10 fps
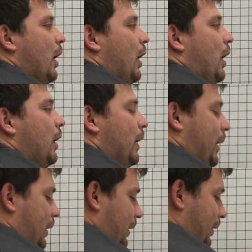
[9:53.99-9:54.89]

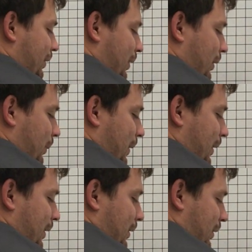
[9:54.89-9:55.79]
Alright, he's going
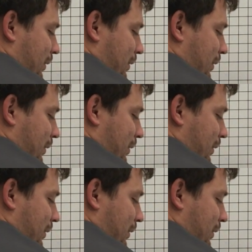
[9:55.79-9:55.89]
to